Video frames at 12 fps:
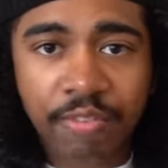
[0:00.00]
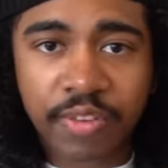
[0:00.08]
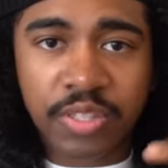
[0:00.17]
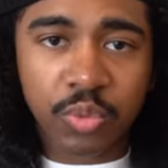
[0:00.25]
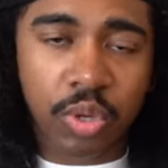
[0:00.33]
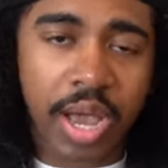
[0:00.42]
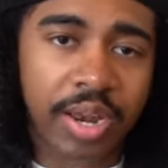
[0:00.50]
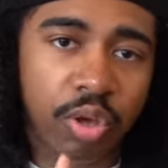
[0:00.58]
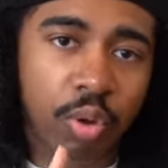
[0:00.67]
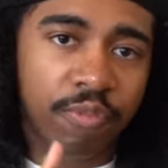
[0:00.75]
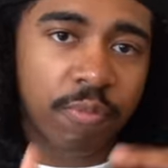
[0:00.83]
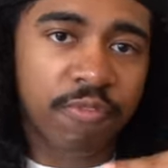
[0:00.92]
fits will kind of
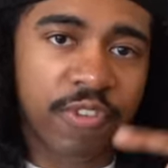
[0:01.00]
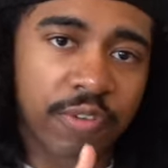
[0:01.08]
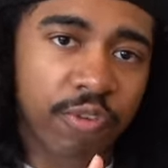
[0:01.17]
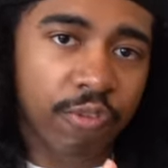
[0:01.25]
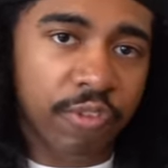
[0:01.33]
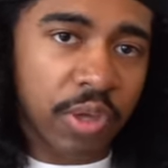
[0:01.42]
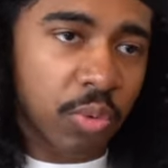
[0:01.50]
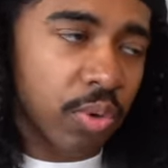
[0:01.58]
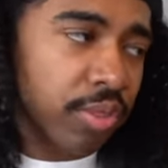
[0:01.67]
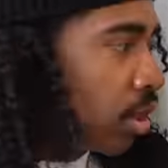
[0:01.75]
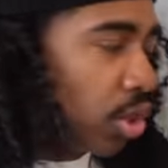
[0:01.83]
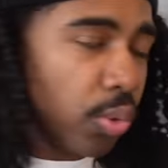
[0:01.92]
go fit for fit
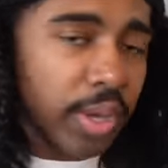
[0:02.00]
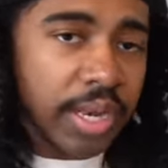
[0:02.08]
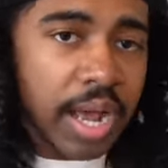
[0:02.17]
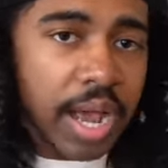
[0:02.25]
with Louis and